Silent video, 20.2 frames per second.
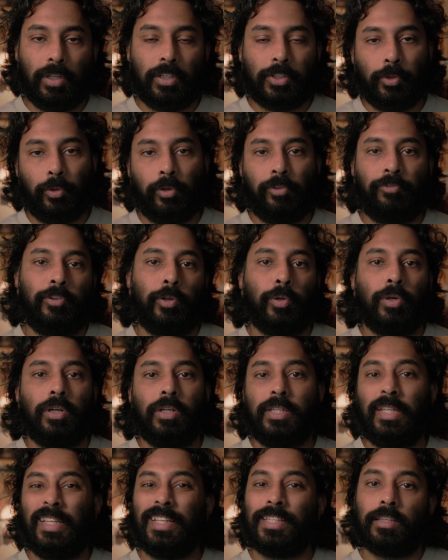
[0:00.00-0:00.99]
So if you are
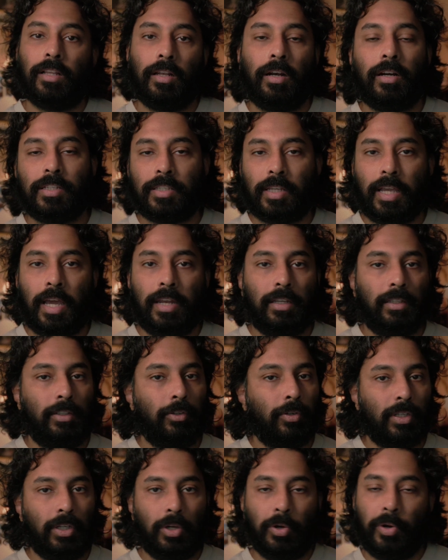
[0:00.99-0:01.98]
DSLR scanning, you
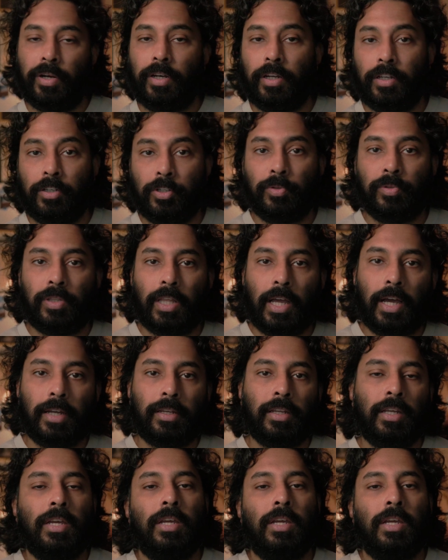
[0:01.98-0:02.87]
can go ahead and do that.